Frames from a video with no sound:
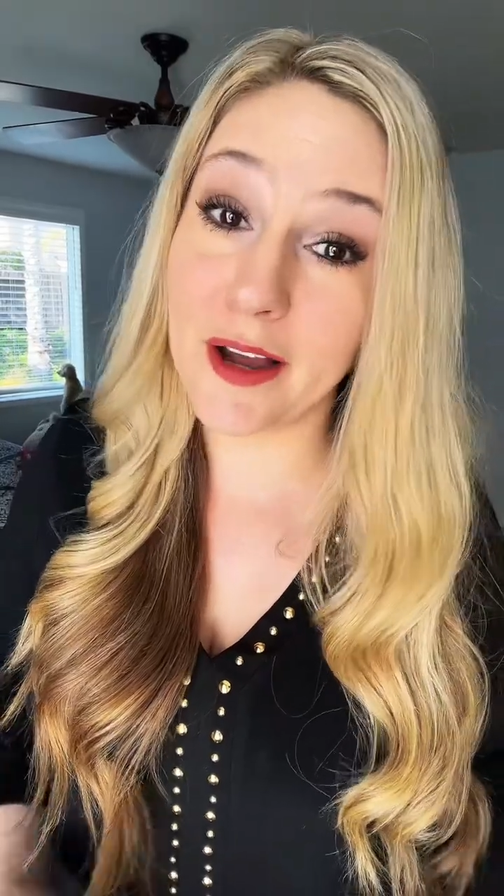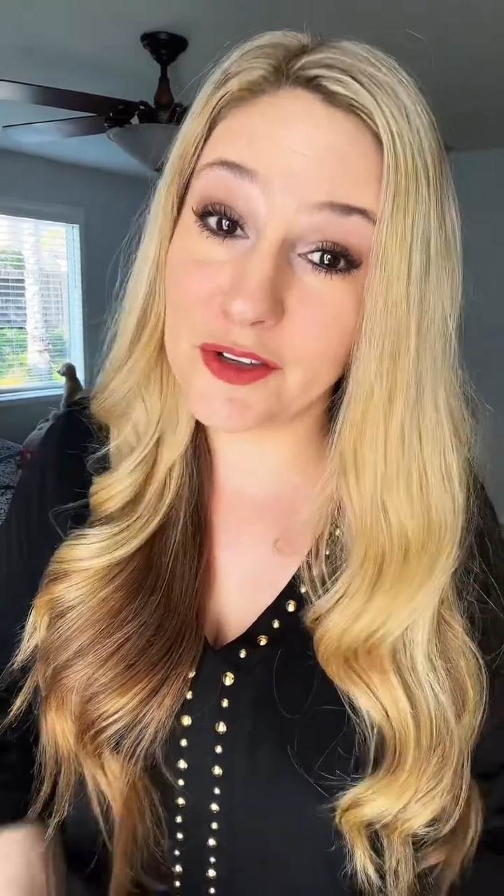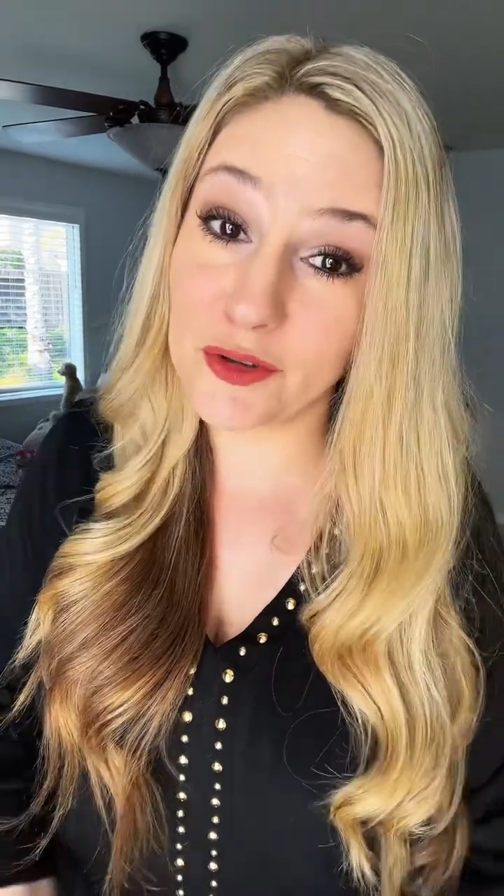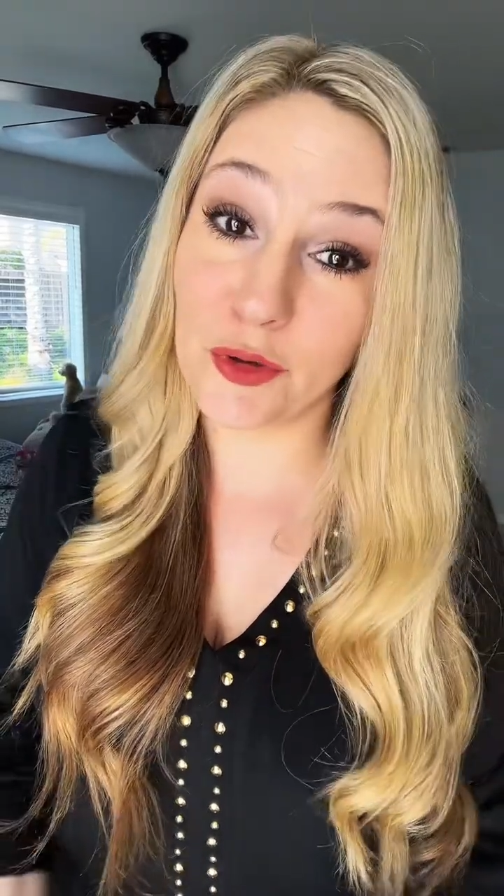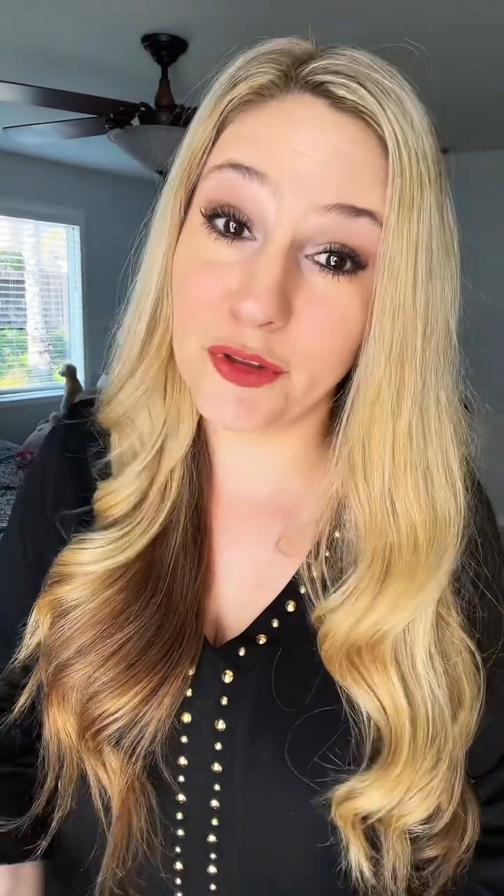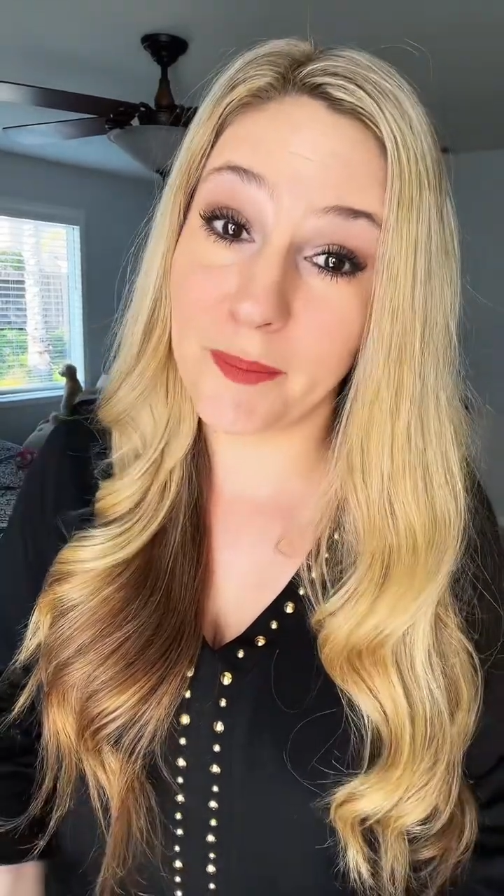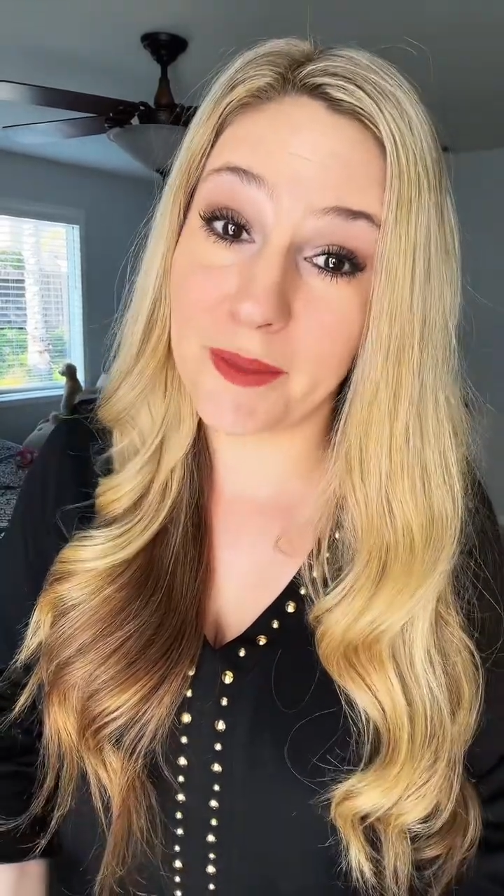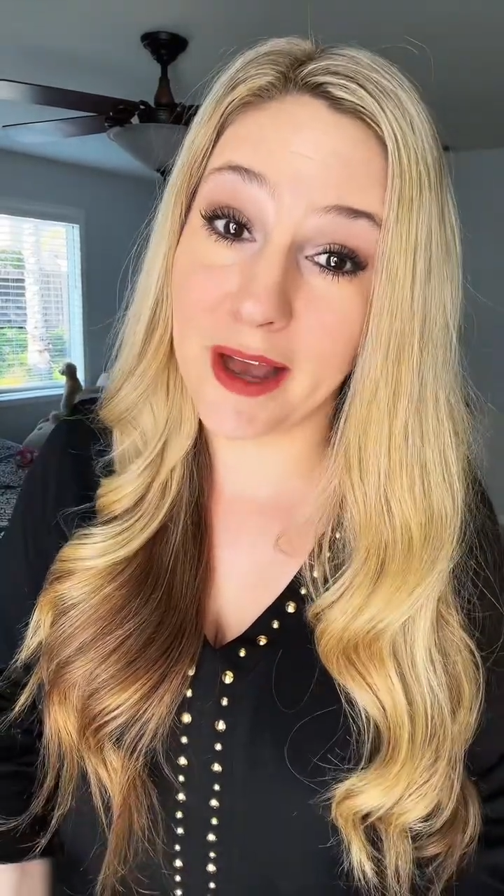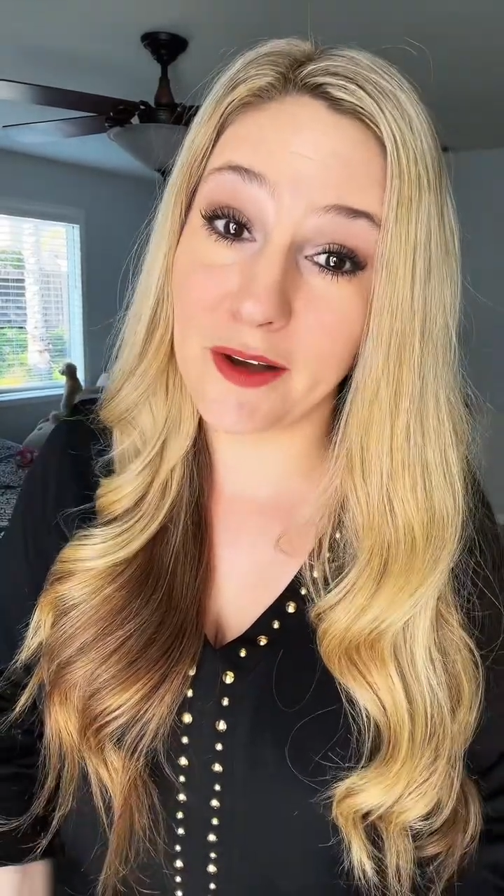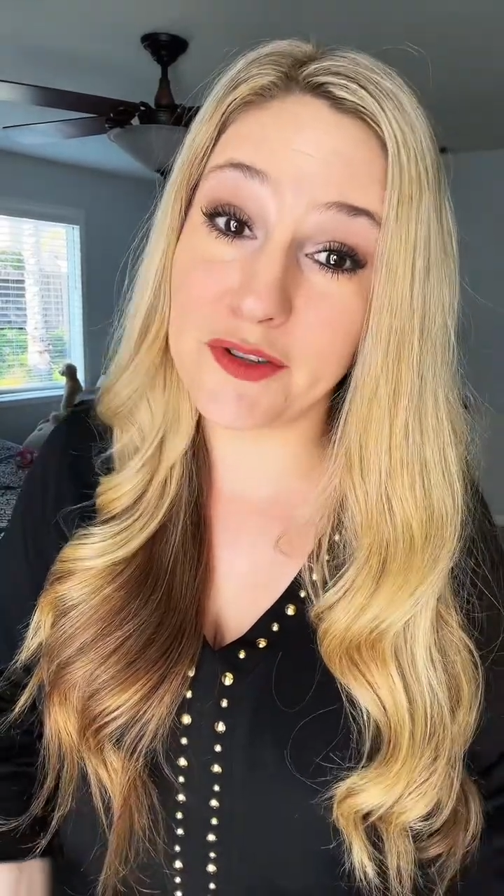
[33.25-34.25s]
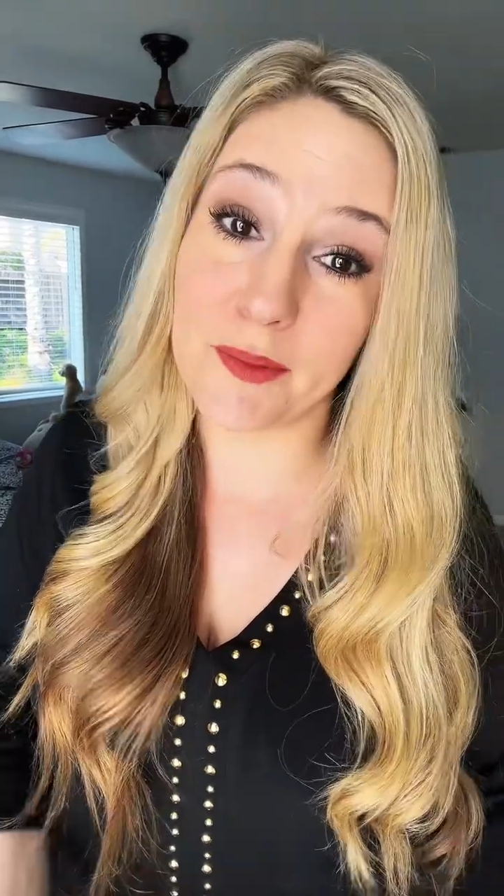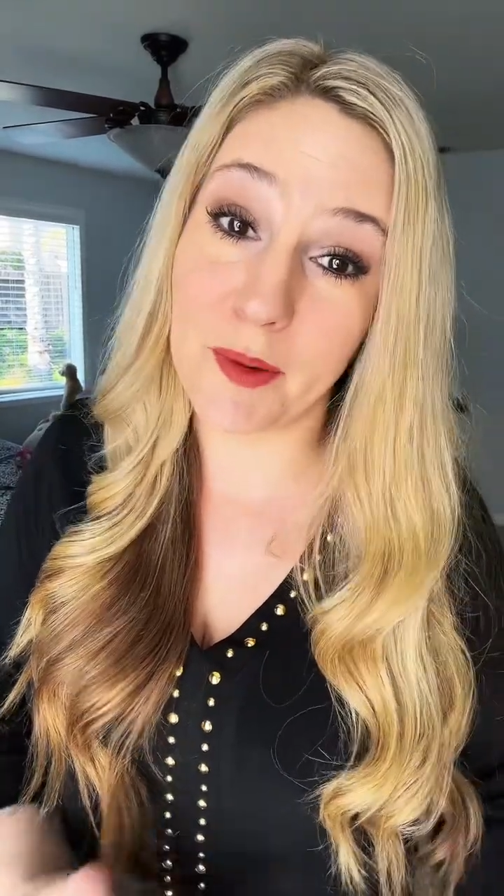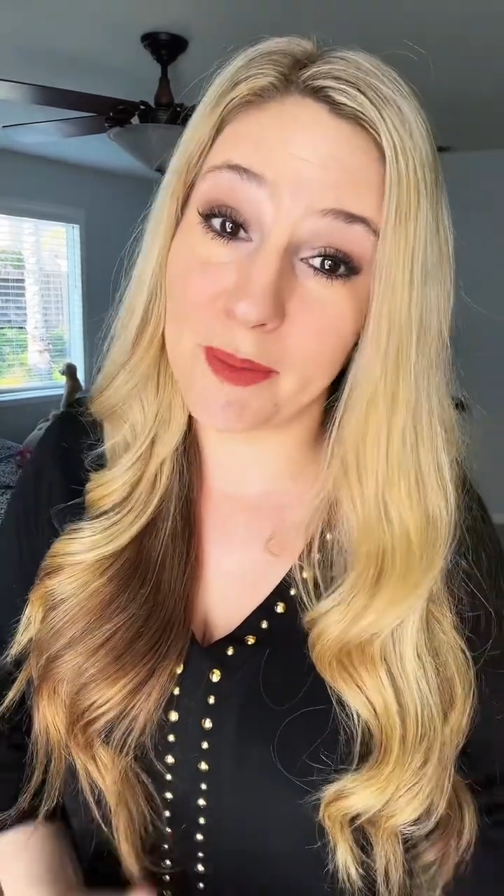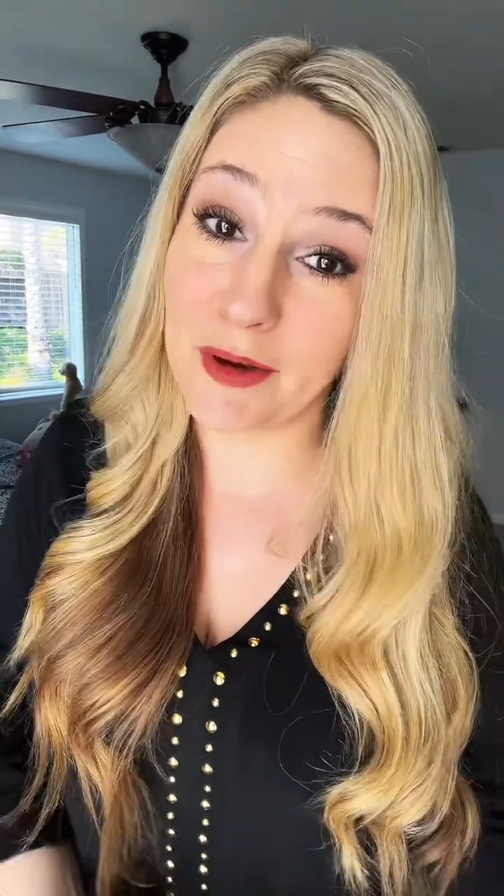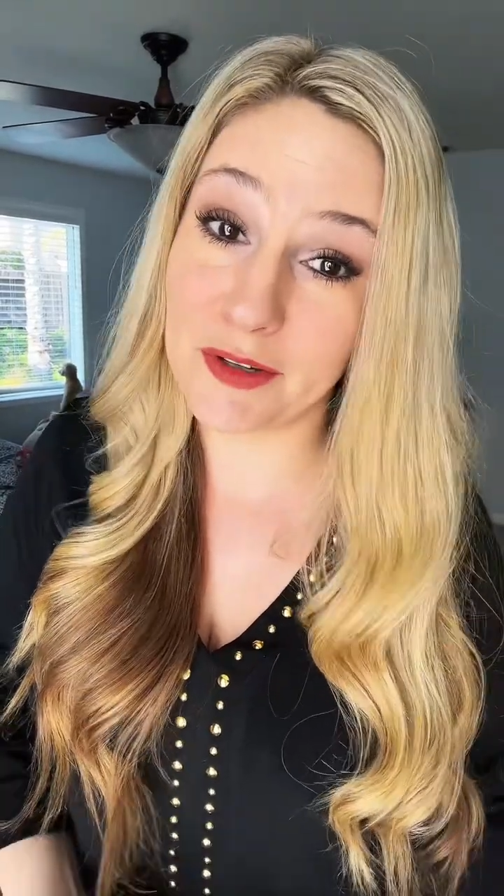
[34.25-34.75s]
I sold them the house I'm
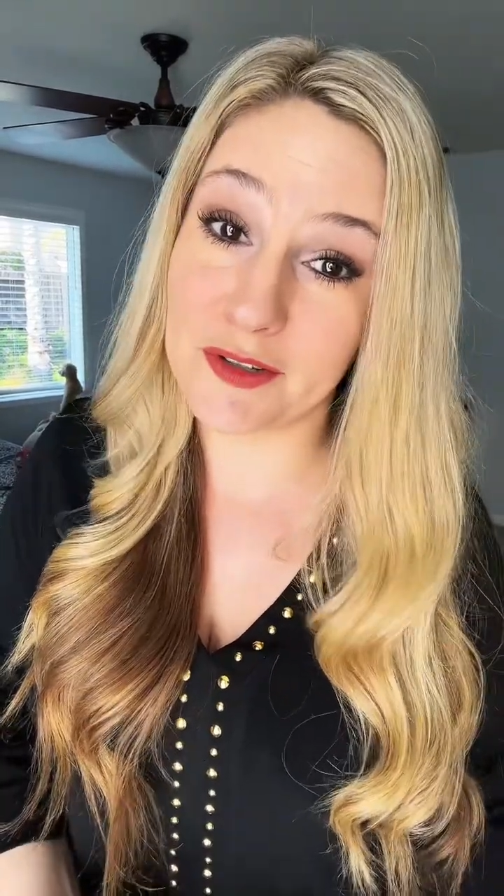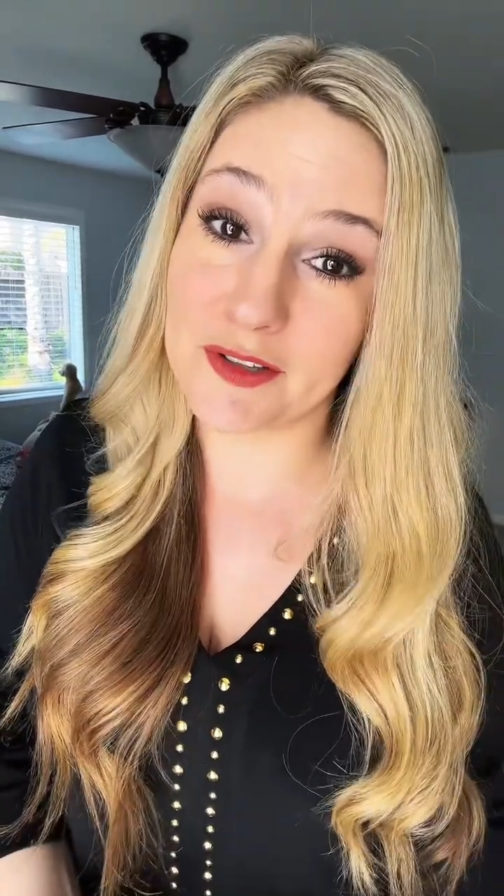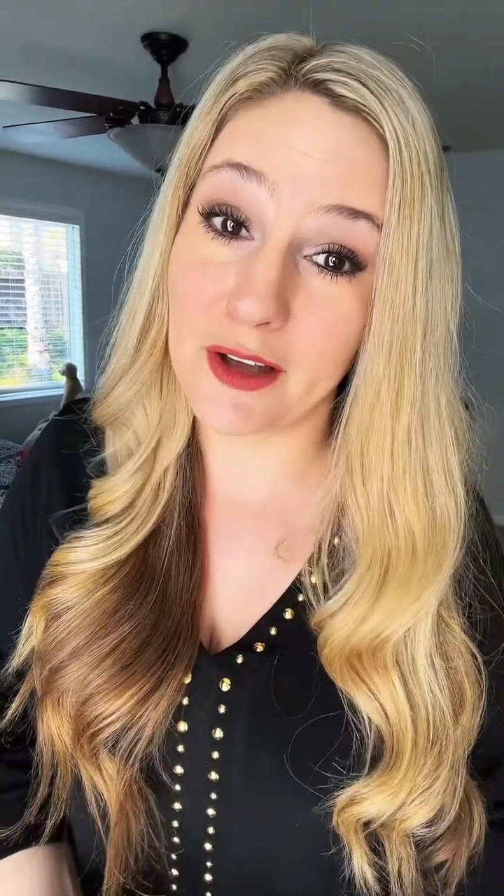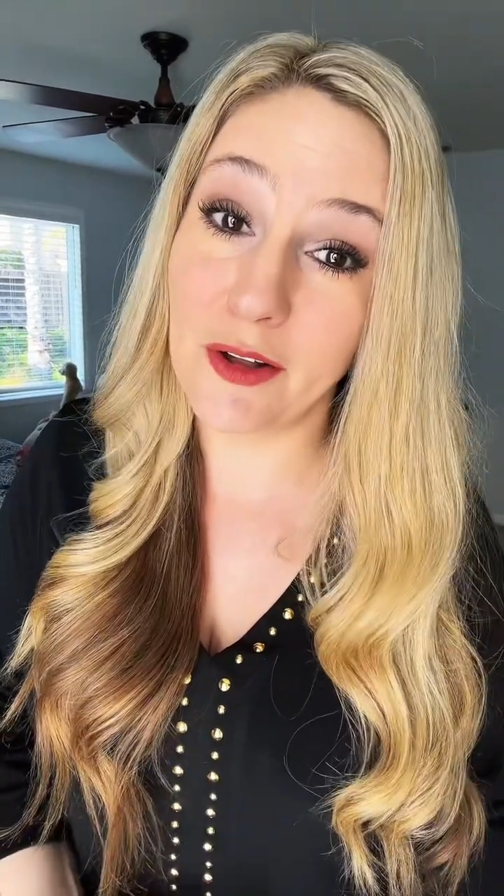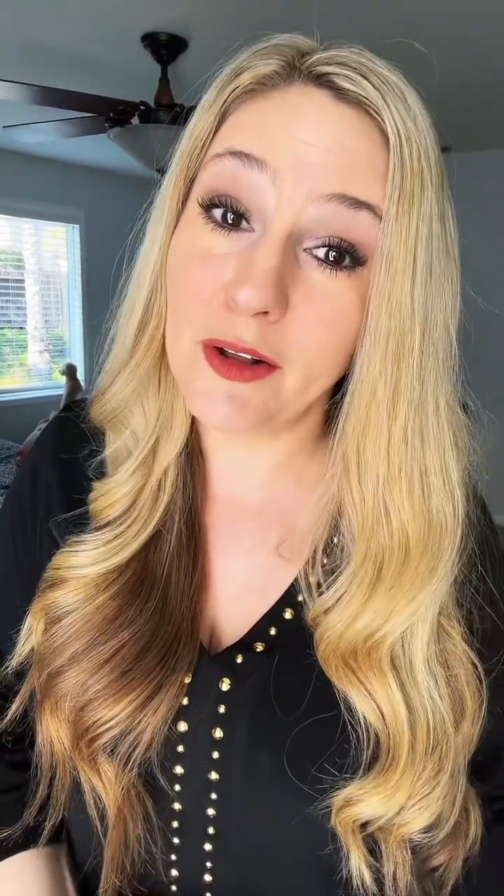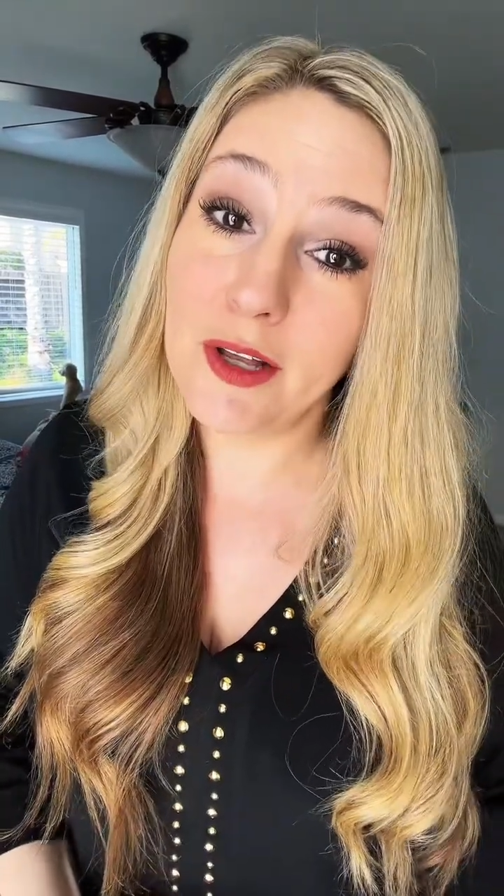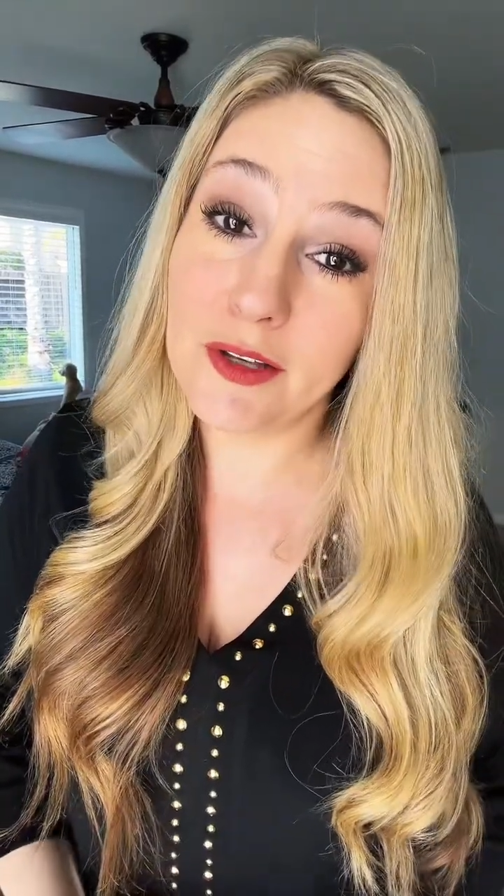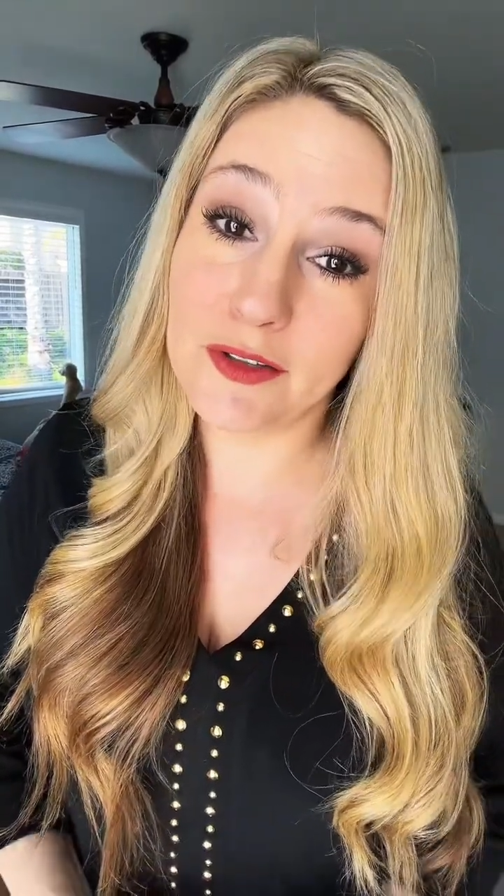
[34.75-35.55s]
about to sell,